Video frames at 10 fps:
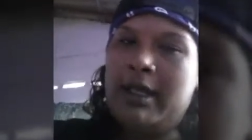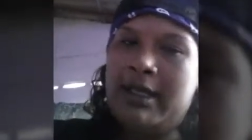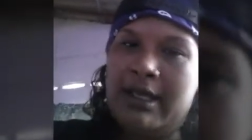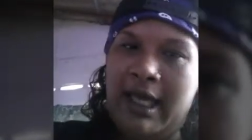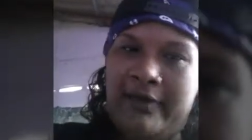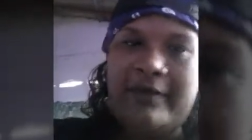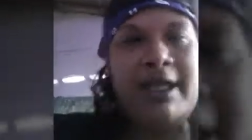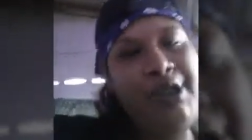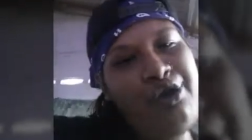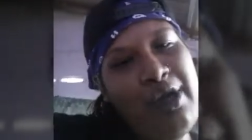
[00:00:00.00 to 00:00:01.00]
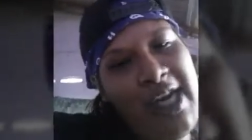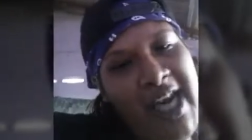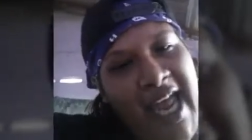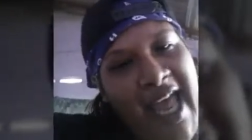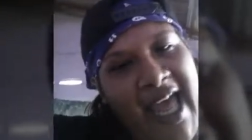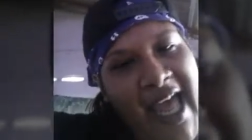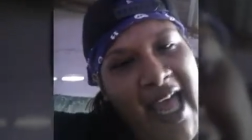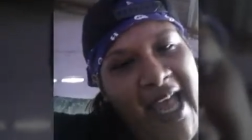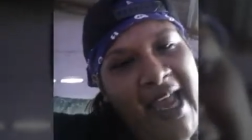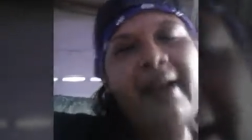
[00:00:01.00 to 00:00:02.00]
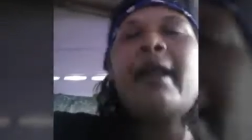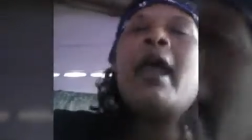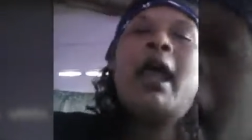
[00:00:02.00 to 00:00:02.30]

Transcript: it have in Trinidad.